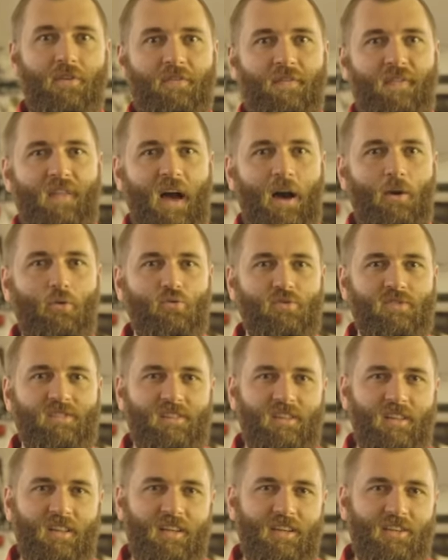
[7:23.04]

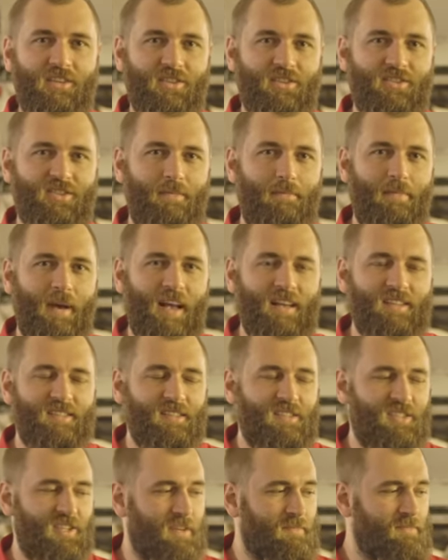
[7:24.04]
thousand liters
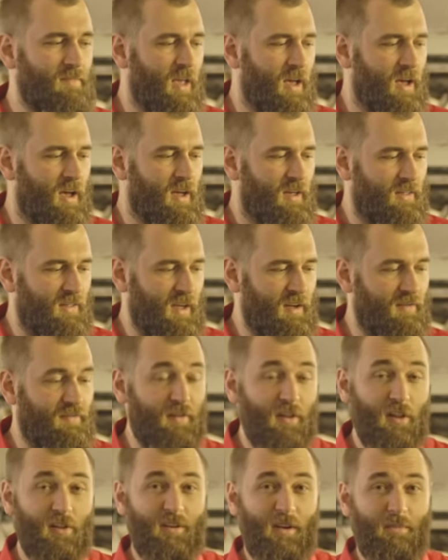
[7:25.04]
capacity. They're
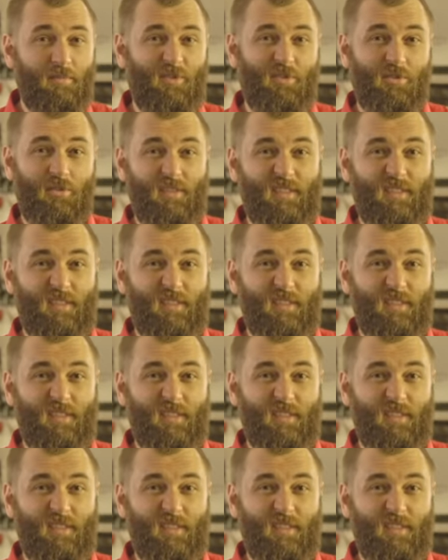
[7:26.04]
filled up to